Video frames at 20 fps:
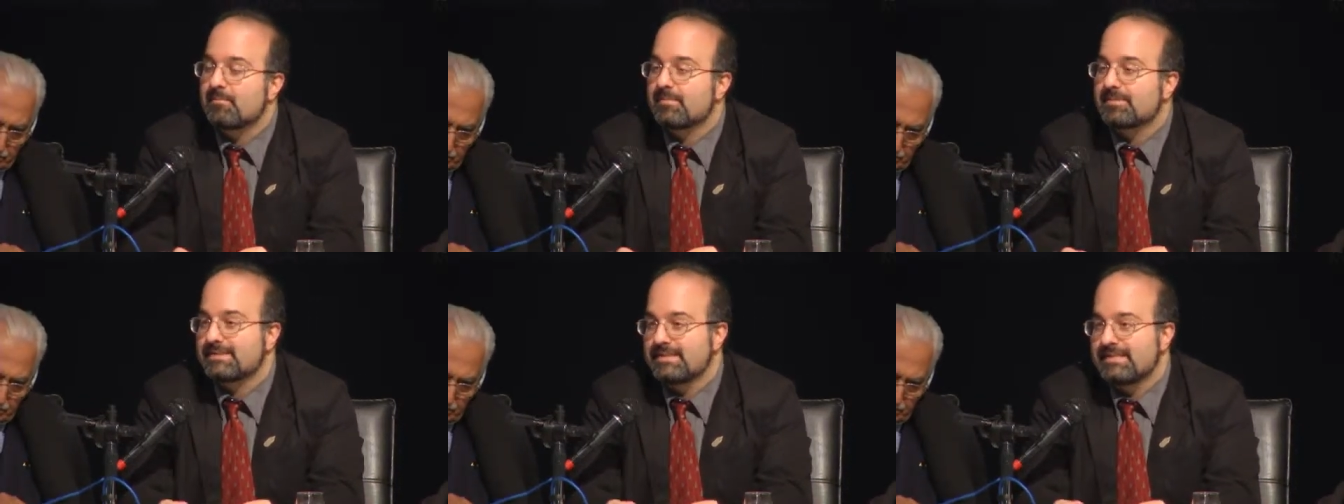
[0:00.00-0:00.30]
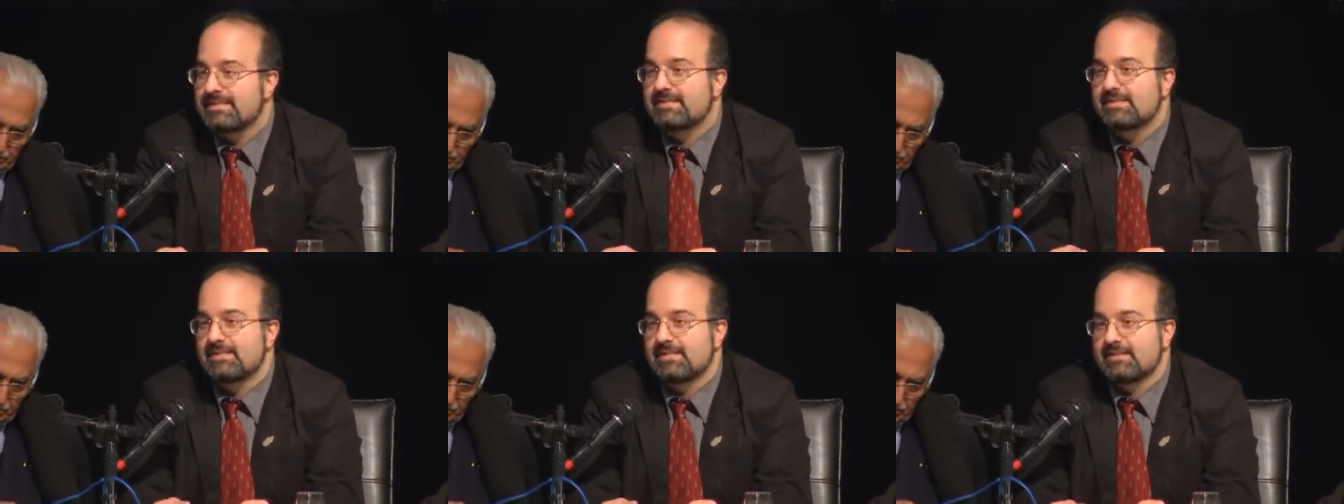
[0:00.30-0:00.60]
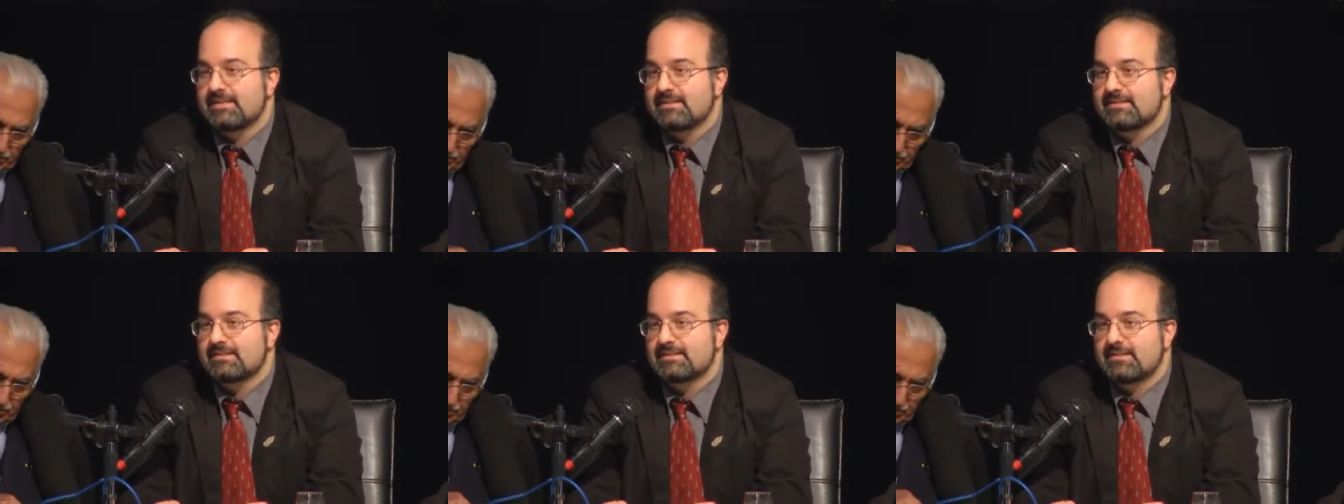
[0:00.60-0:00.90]

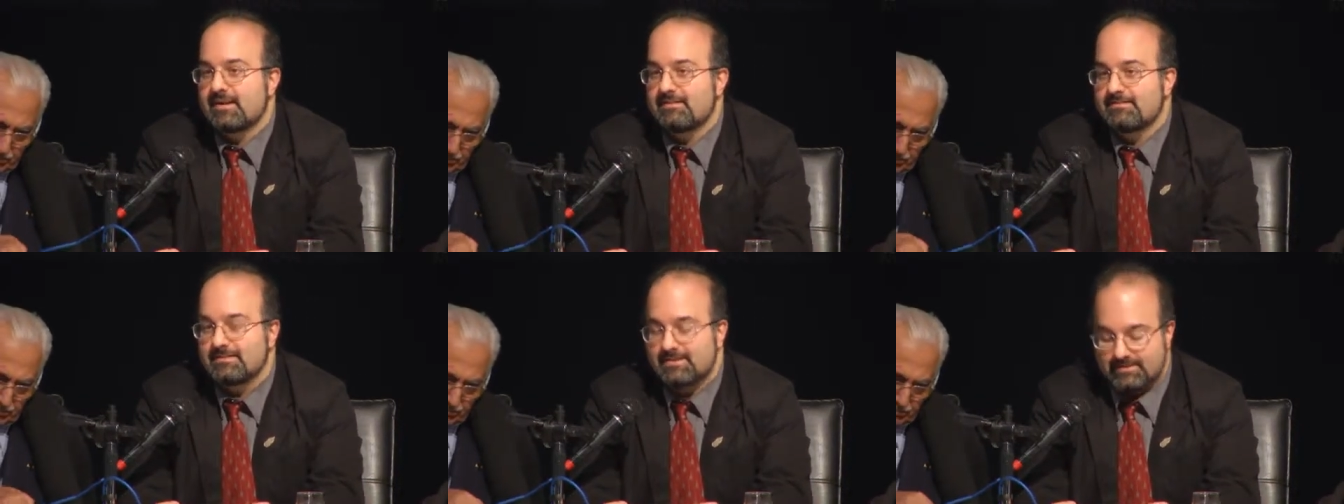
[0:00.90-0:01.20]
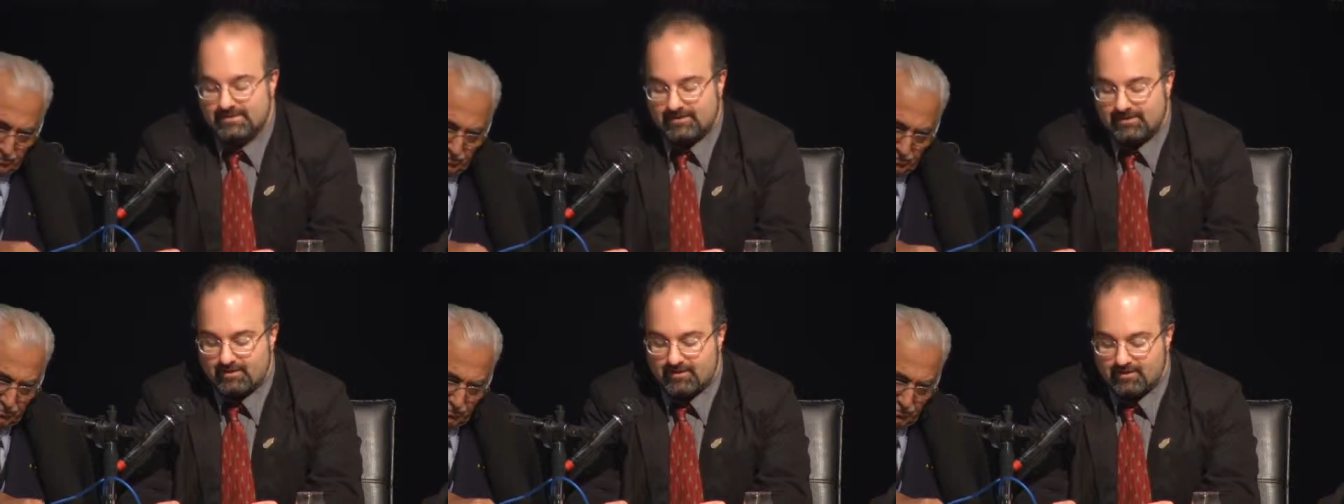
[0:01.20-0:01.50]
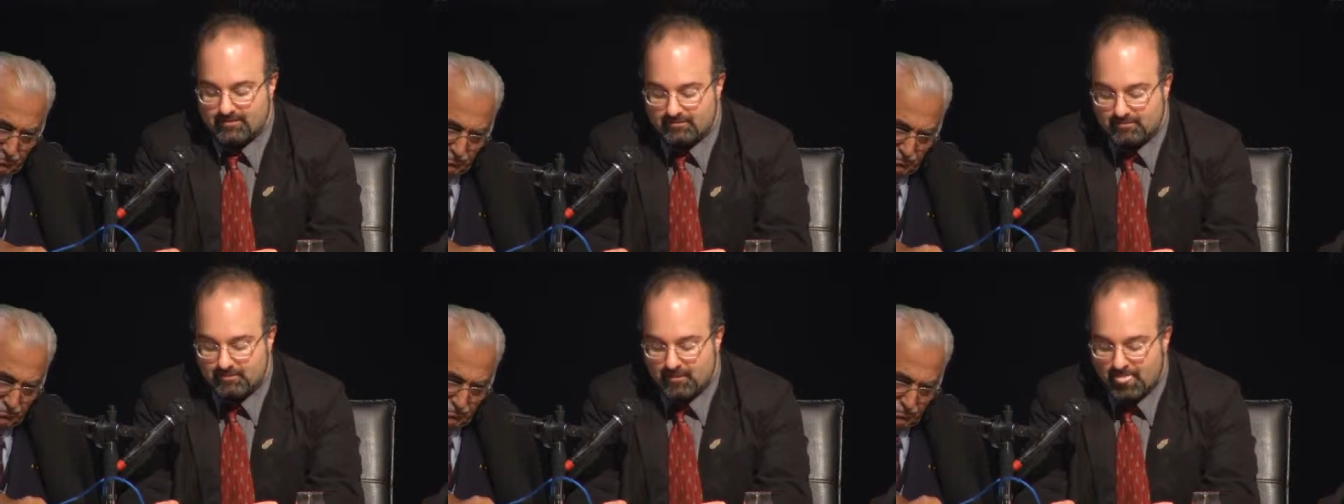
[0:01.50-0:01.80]
teachings of
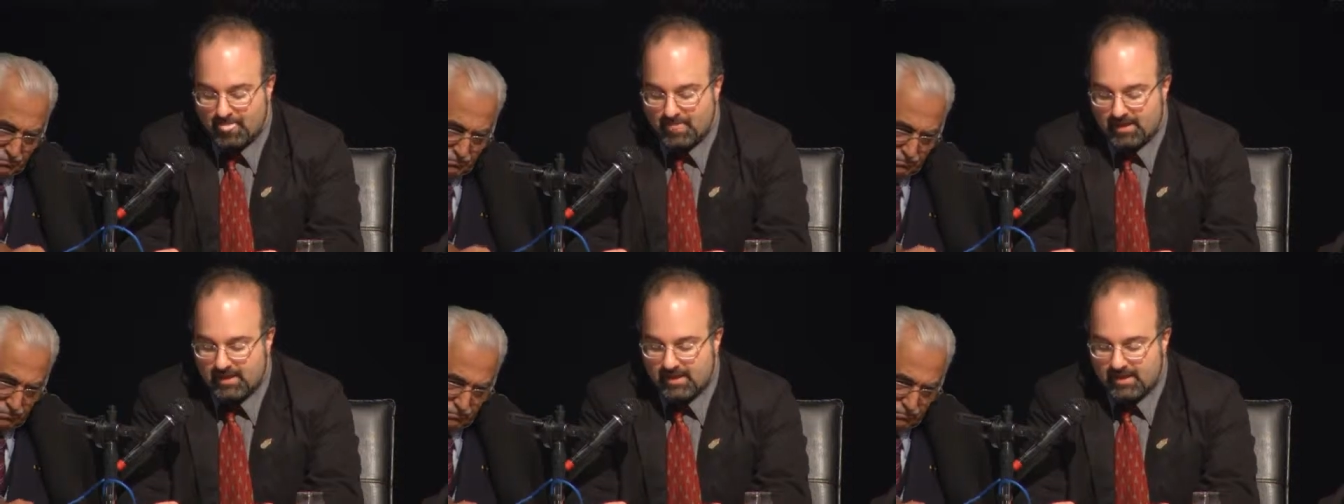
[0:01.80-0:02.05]
Islam